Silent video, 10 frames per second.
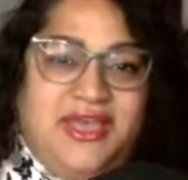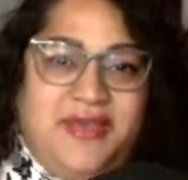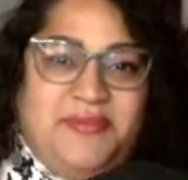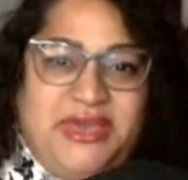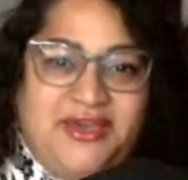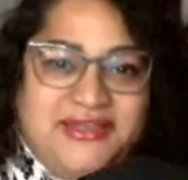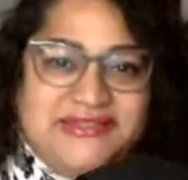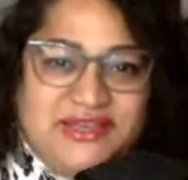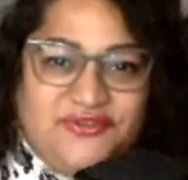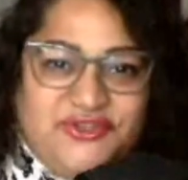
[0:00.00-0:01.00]
because
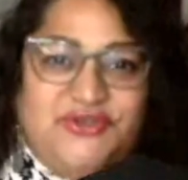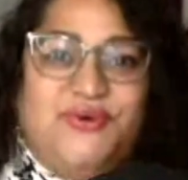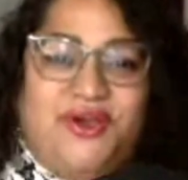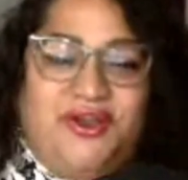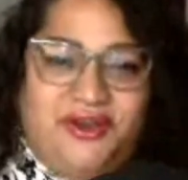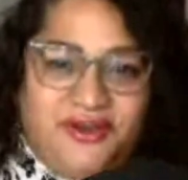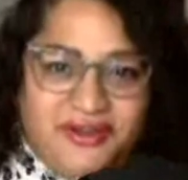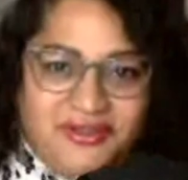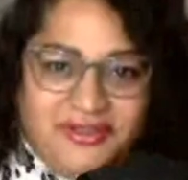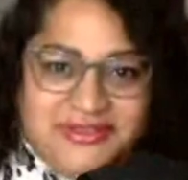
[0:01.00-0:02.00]
if you are
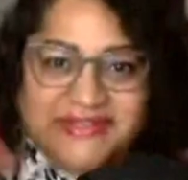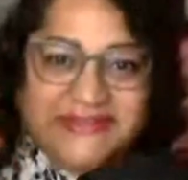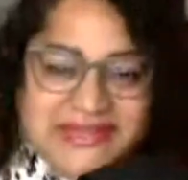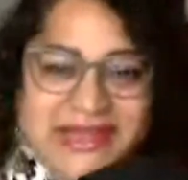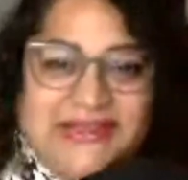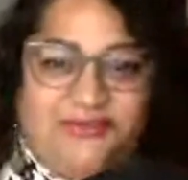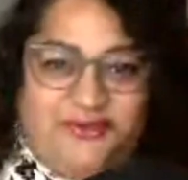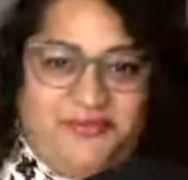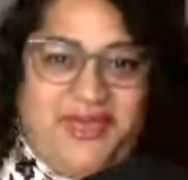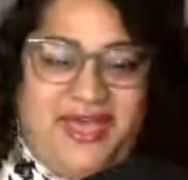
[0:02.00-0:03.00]
disconnected
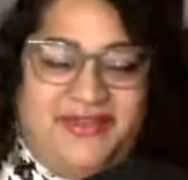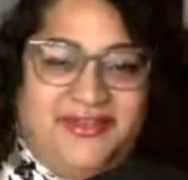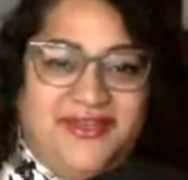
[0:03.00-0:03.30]
from that,